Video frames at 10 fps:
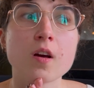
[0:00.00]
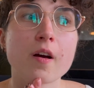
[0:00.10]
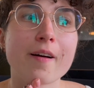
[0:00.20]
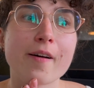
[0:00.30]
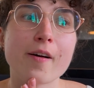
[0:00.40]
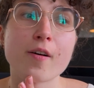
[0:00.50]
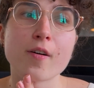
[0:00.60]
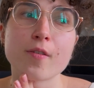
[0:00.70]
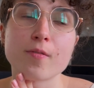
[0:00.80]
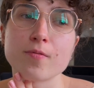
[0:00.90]

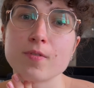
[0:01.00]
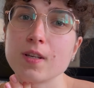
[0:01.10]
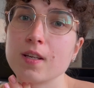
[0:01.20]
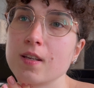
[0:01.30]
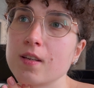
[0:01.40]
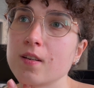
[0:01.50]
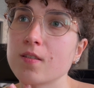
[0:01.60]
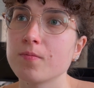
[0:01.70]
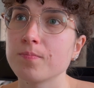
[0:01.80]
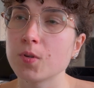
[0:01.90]
uh, the
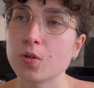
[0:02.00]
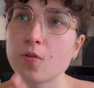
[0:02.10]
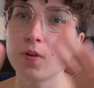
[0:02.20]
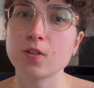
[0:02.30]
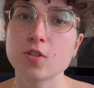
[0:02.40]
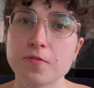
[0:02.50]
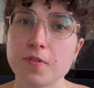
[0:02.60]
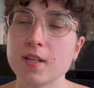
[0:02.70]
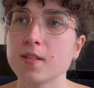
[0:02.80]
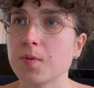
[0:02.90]
you know
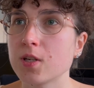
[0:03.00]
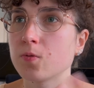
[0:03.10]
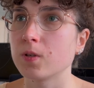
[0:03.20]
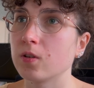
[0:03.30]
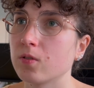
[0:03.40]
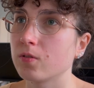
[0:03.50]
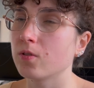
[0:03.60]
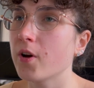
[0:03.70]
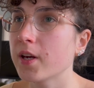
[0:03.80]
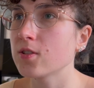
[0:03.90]
interface page when you
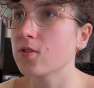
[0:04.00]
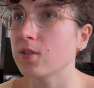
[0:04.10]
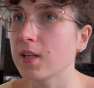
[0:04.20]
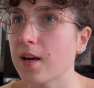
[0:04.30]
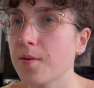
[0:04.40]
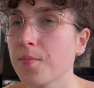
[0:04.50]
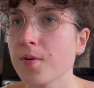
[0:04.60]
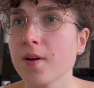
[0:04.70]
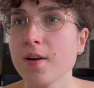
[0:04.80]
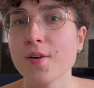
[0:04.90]
log into the app
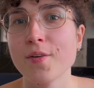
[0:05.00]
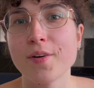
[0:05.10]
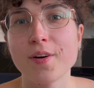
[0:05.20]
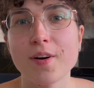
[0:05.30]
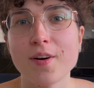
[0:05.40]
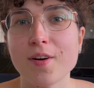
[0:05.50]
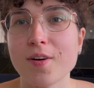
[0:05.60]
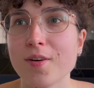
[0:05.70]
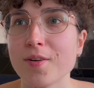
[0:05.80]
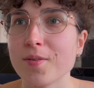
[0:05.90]

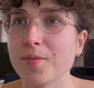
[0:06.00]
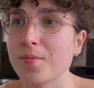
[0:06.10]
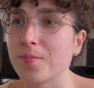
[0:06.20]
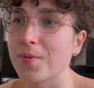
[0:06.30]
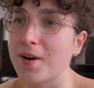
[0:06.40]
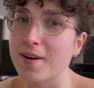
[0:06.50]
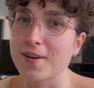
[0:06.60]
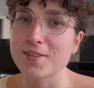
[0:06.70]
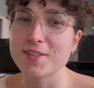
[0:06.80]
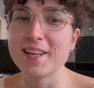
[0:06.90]
uh, but